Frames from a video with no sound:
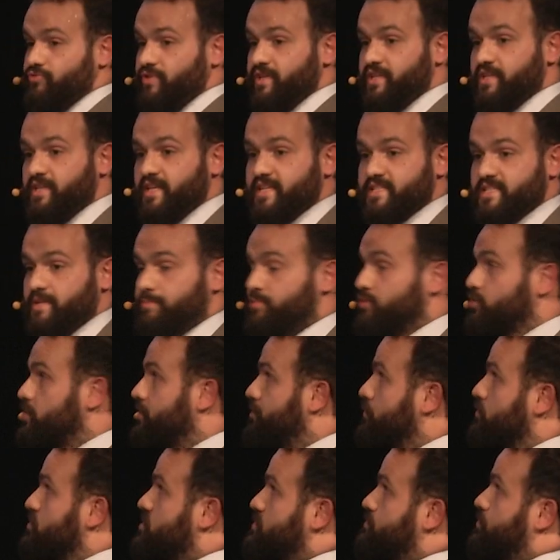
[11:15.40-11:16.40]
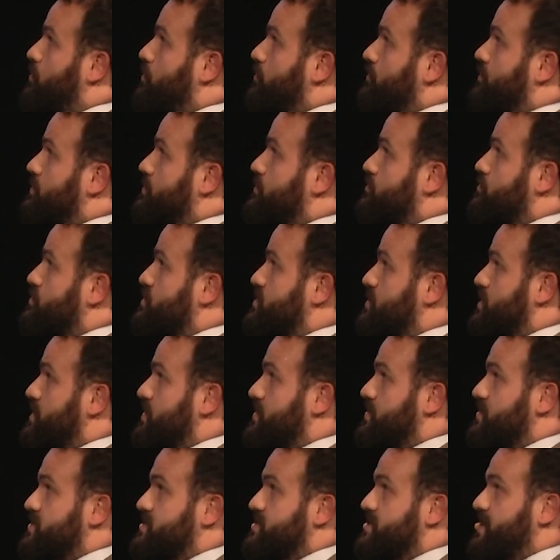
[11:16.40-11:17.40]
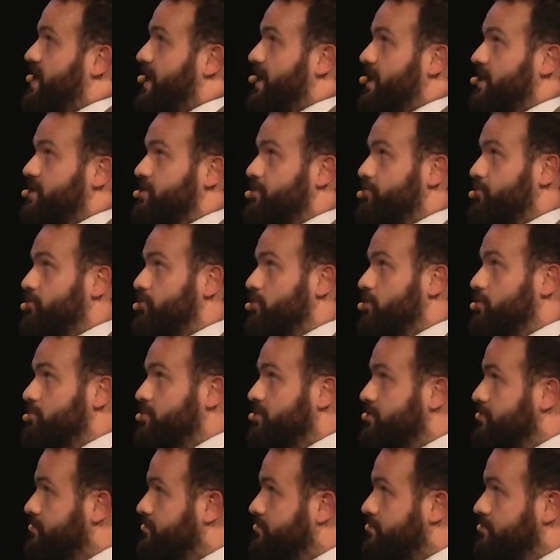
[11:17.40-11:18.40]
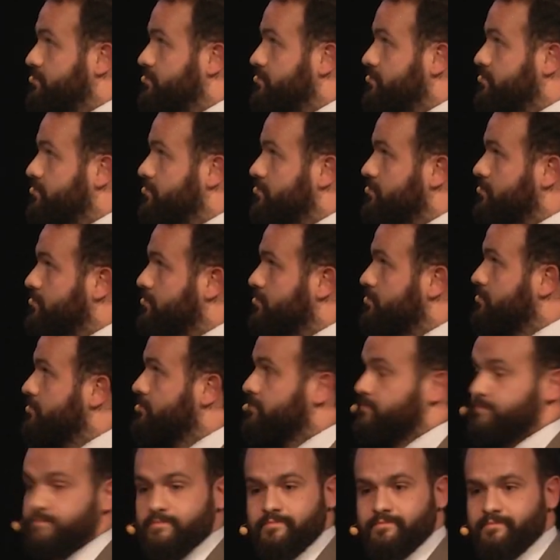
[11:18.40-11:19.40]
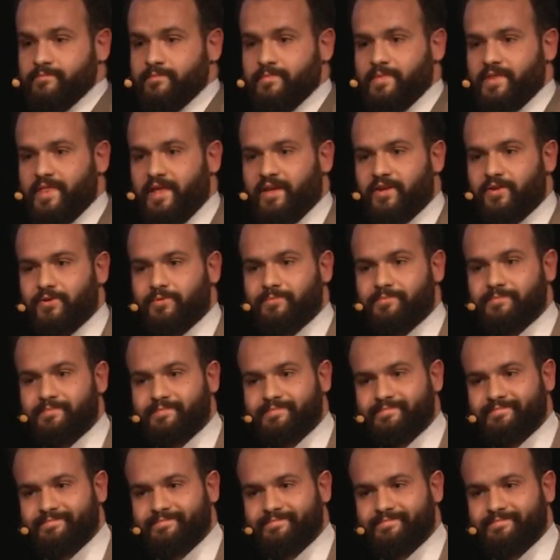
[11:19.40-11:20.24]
treat it as a beautiful spot to see the skylight of Rome. Thank you.